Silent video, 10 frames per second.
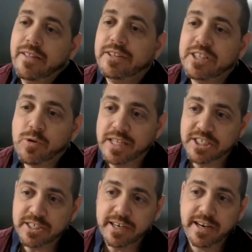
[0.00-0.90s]
There's a
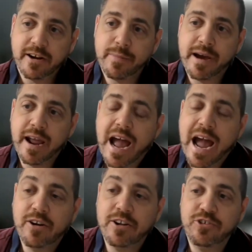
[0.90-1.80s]
question in here about
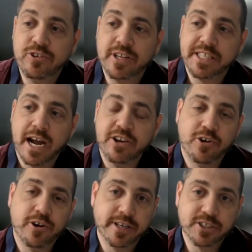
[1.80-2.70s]
how did you decide
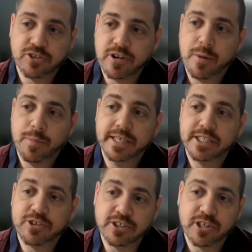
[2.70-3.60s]
your initial company
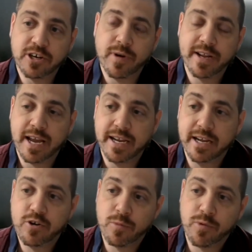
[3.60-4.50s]
structure when getting
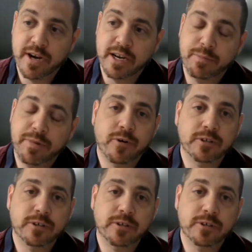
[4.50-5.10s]
incorporated before